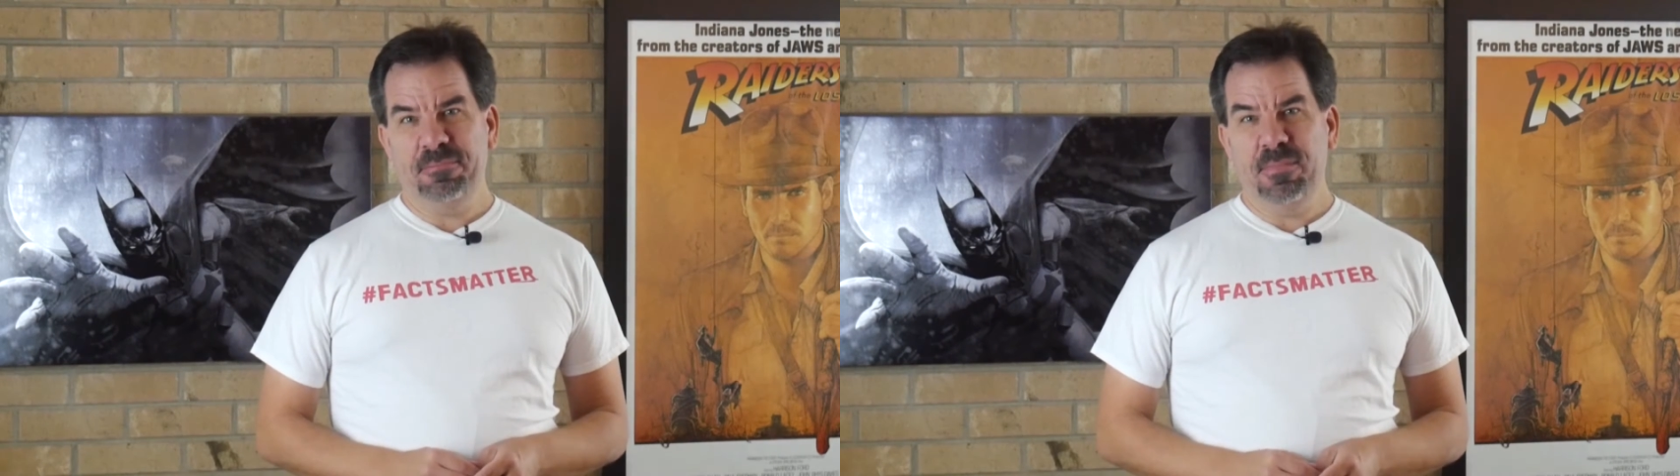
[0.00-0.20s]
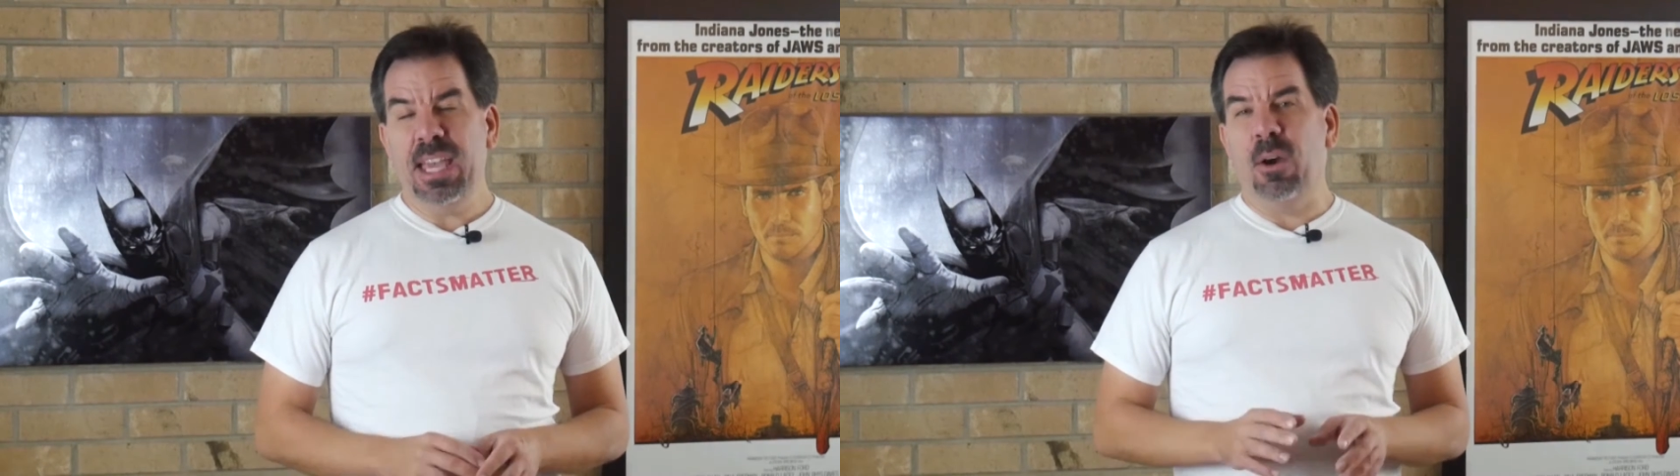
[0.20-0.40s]

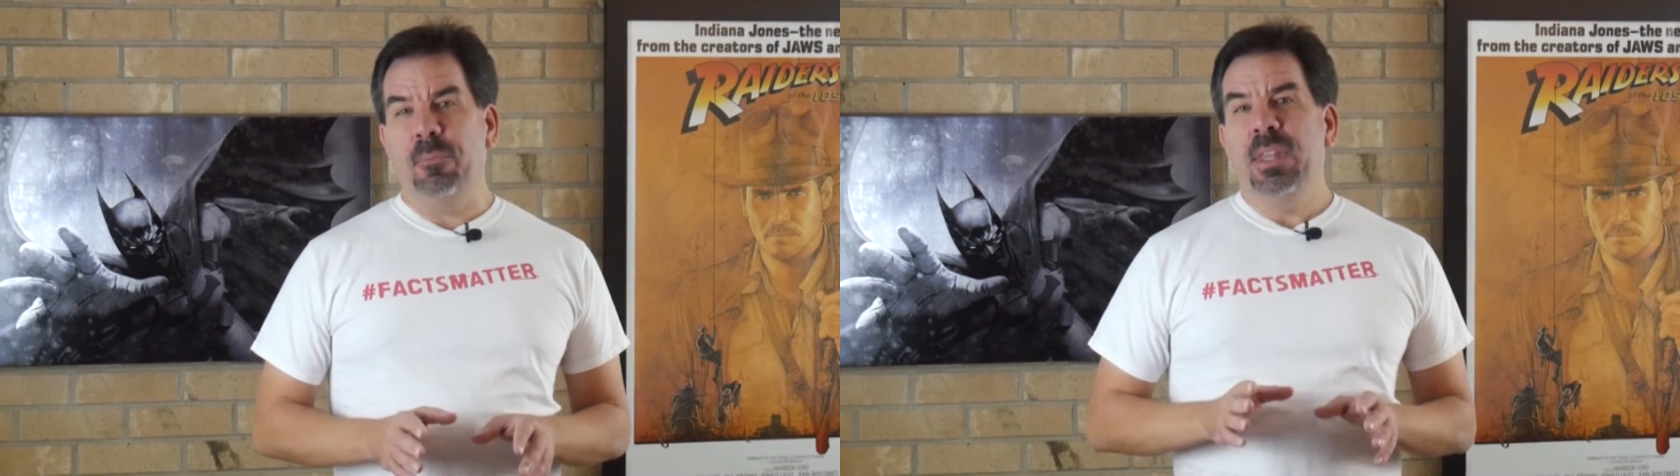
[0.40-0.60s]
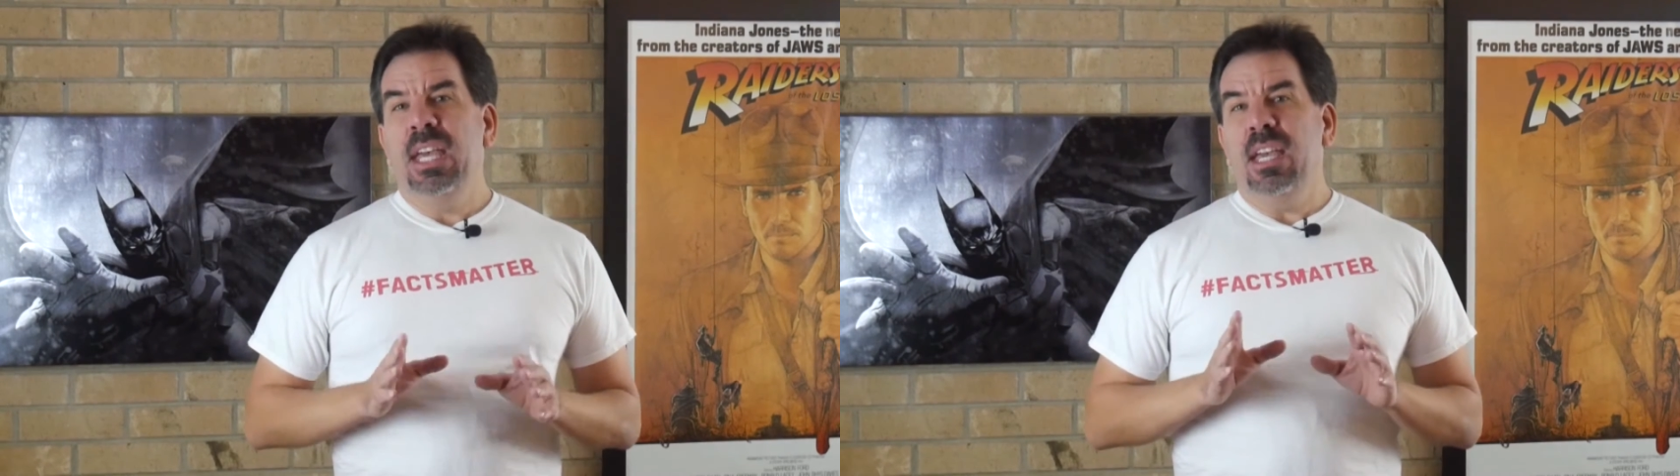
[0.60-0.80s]
Now,
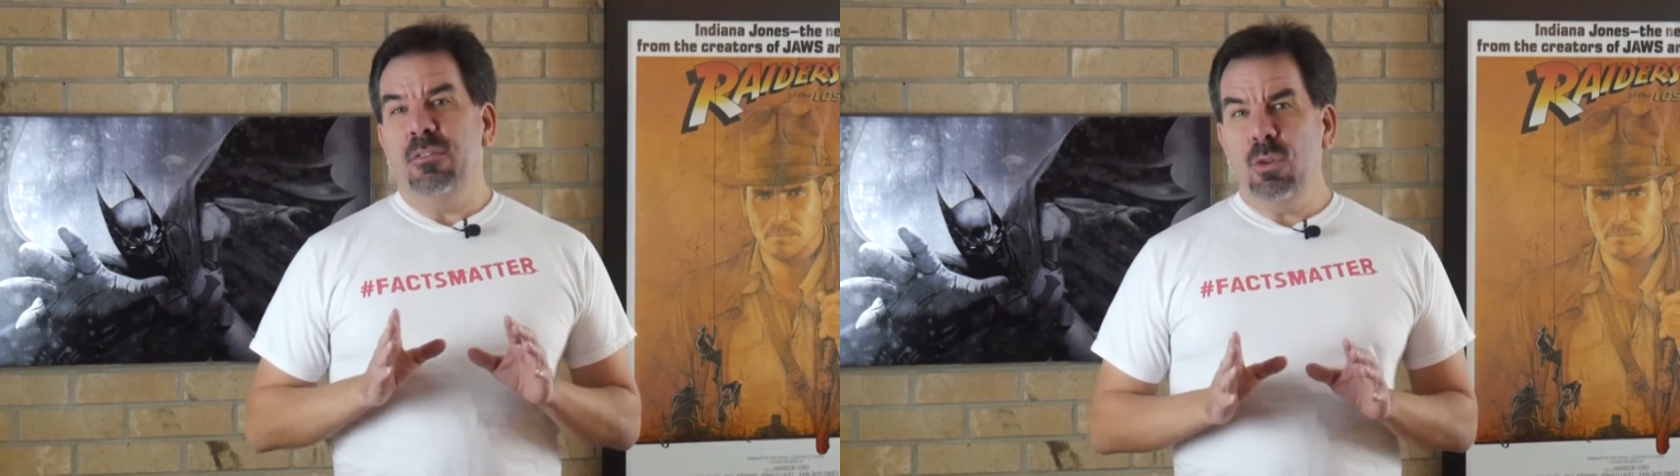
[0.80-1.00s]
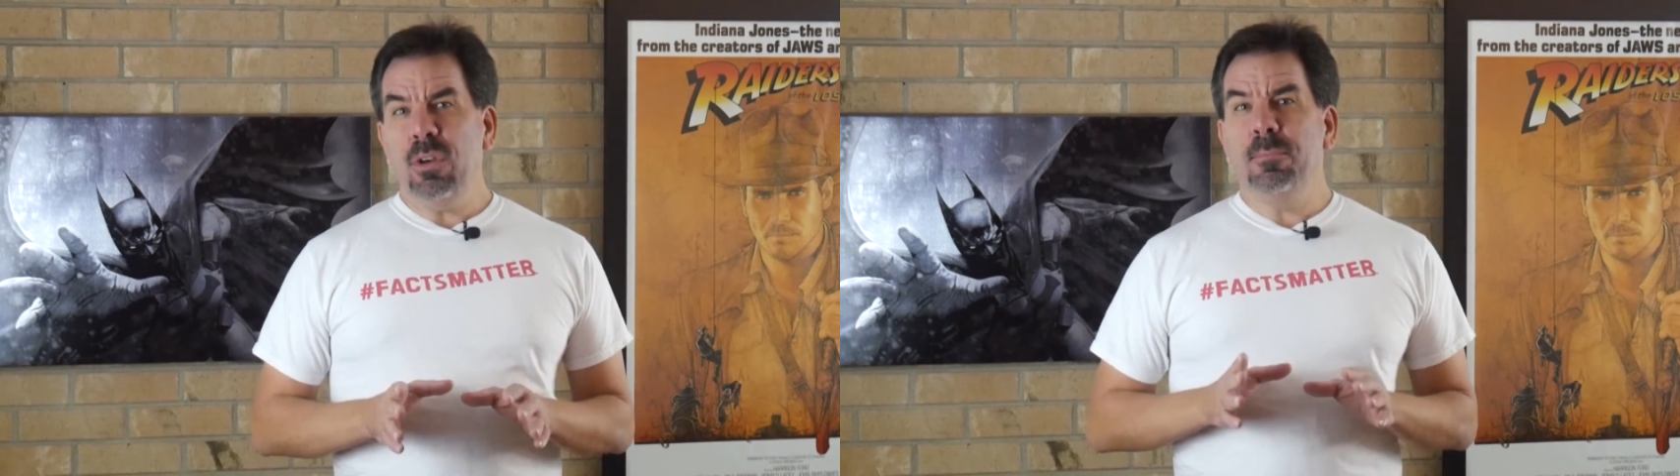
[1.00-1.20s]

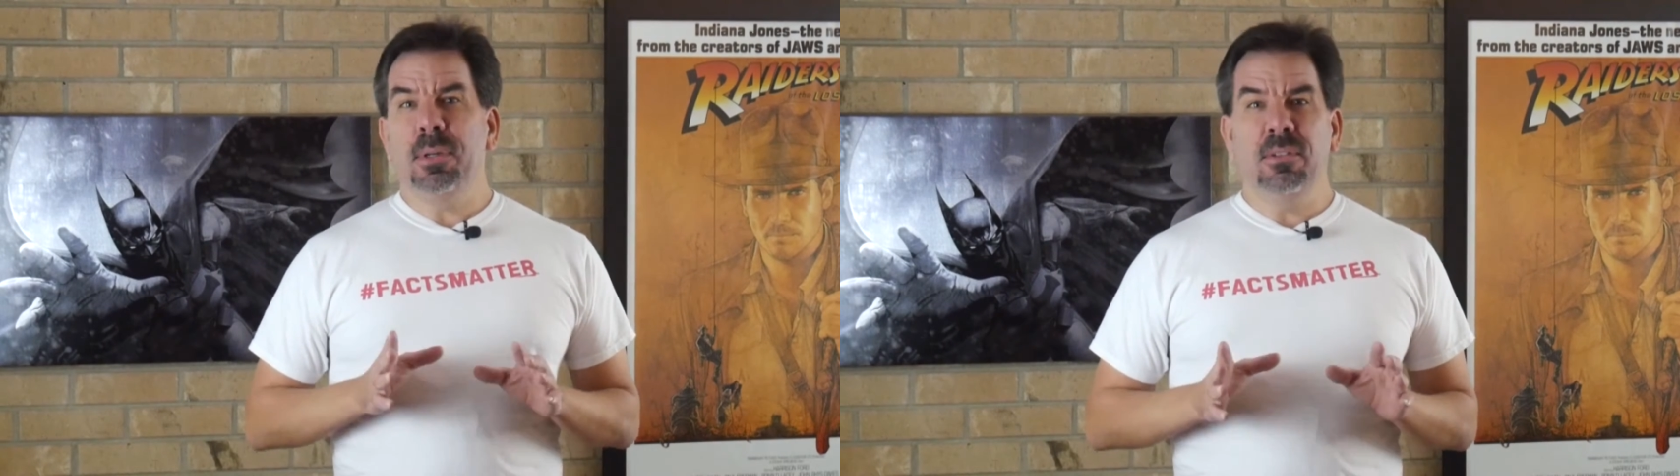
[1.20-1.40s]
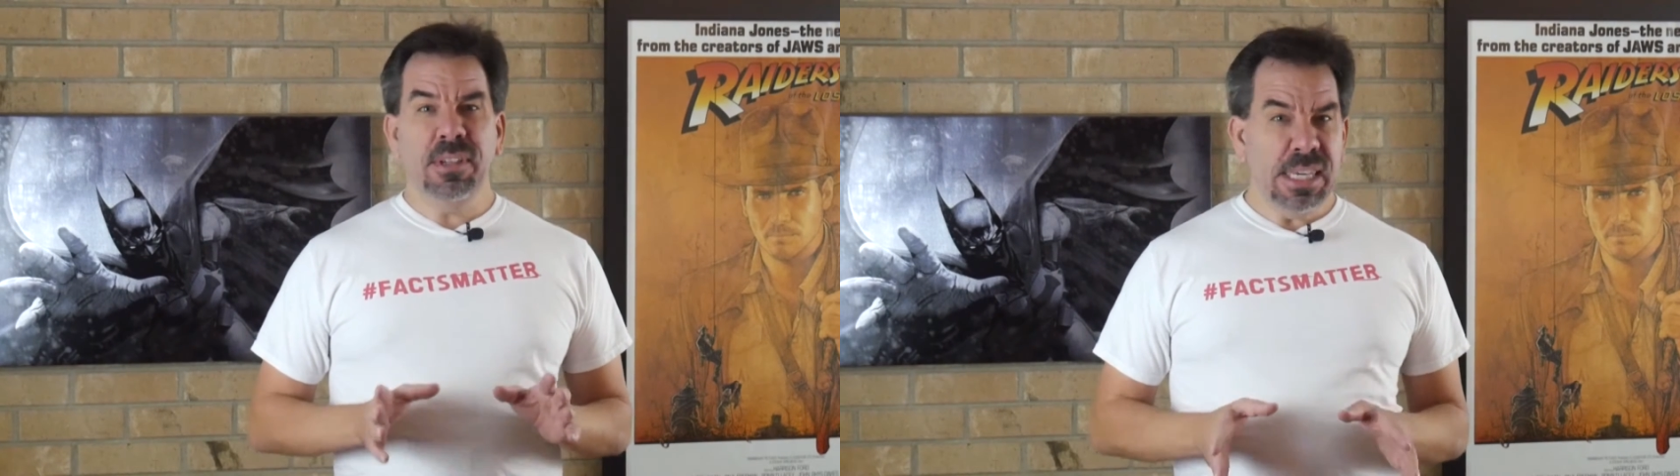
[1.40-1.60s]
if you can
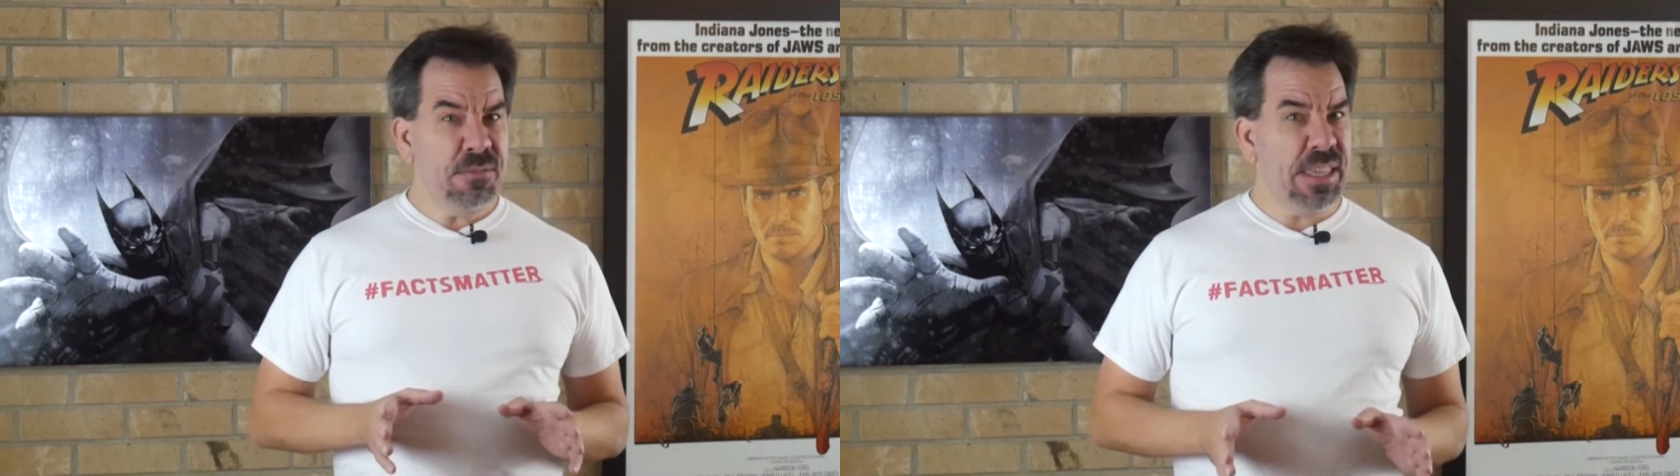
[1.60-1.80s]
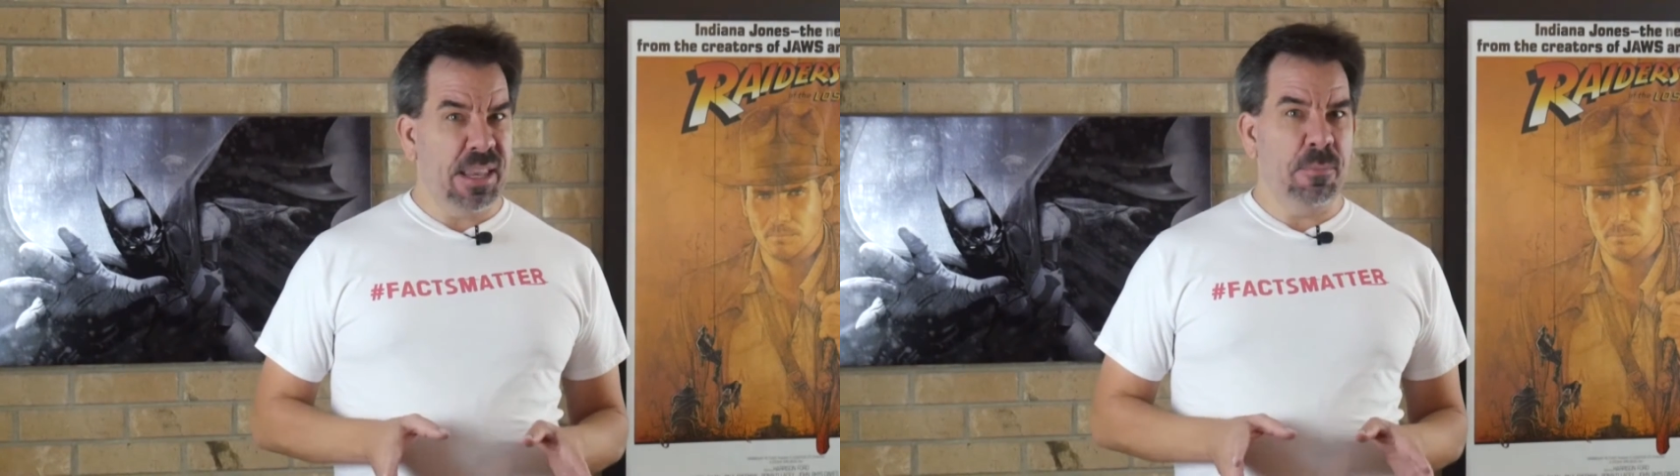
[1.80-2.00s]
believe that